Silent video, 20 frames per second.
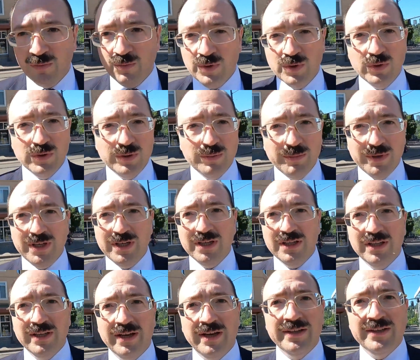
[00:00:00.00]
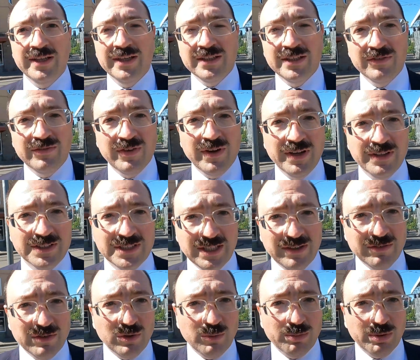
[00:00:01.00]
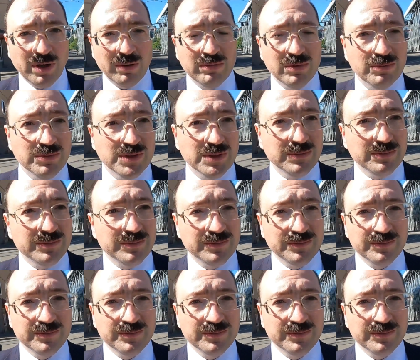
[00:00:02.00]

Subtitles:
we could immediately identify several problems.